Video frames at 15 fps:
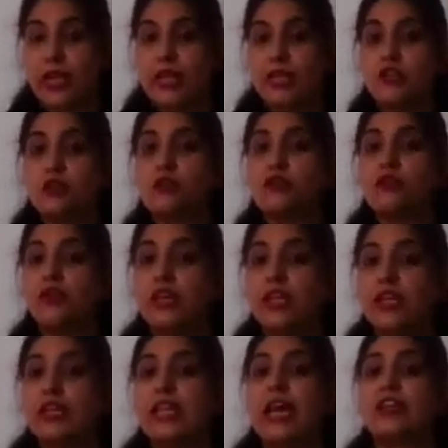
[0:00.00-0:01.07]
then you
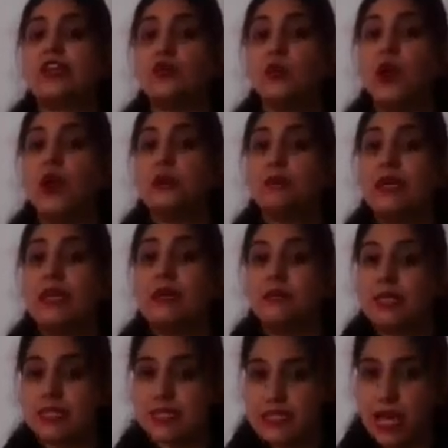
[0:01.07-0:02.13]
feel that you are being
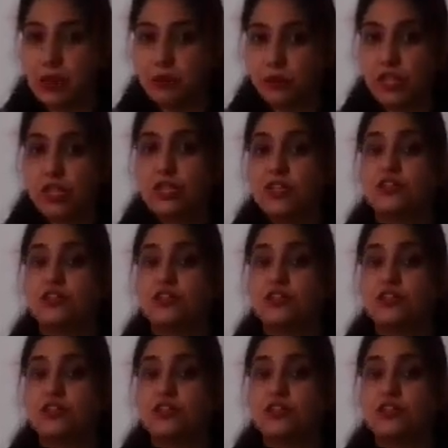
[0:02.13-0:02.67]
missed out.